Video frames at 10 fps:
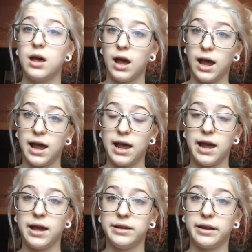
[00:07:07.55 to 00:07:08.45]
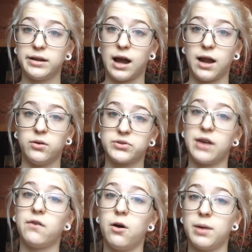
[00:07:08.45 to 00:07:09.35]
And I also
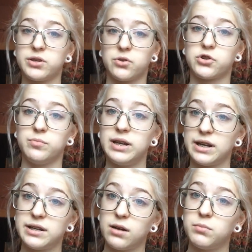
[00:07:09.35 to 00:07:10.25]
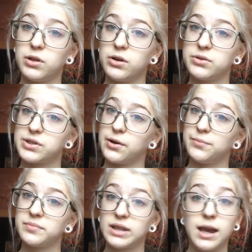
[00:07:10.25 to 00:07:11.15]
have all my social media down below. So
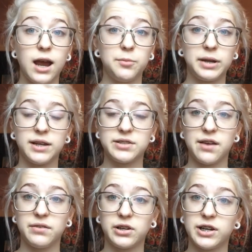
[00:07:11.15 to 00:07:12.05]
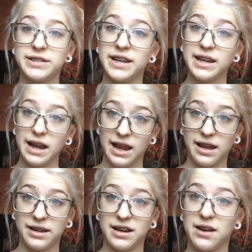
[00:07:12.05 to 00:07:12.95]
hope you guys are having a great day,
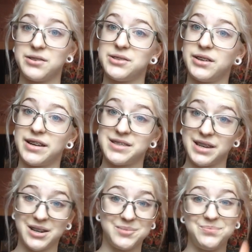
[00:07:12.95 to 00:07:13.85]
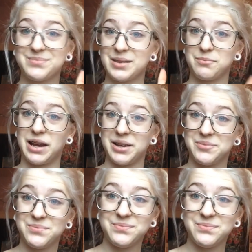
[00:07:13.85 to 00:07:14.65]
and I'll see you guys later. Bye.